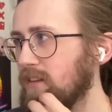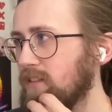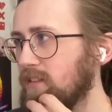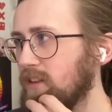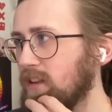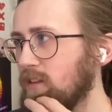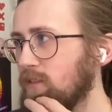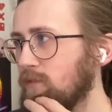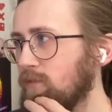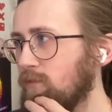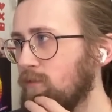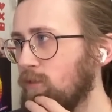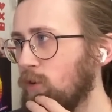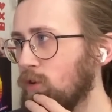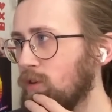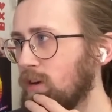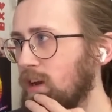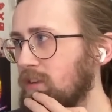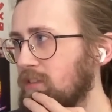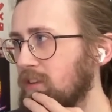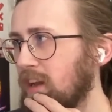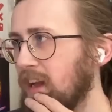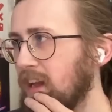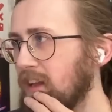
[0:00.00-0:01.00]
Season 4
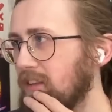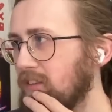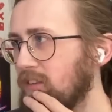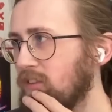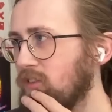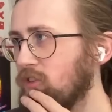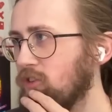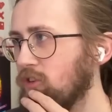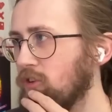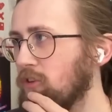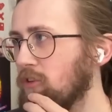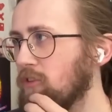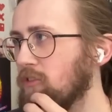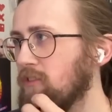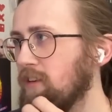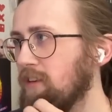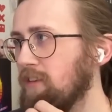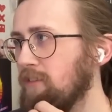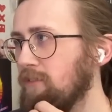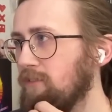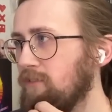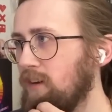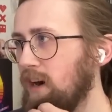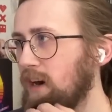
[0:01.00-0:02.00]
has 82.
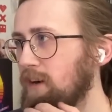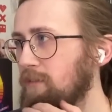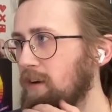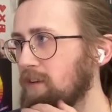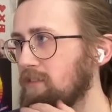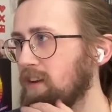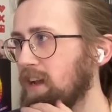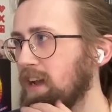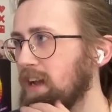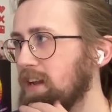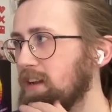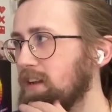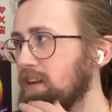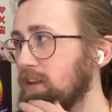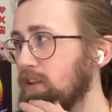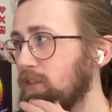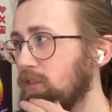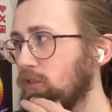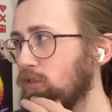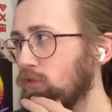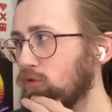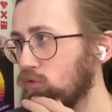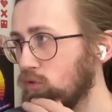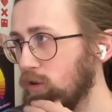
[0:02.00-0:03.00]
Season 5 has
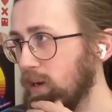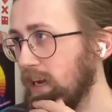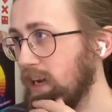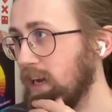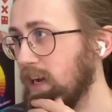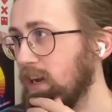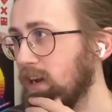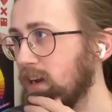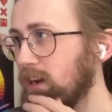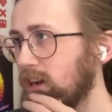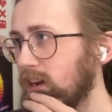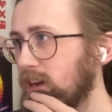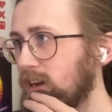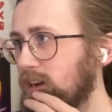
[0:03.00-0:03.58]
83.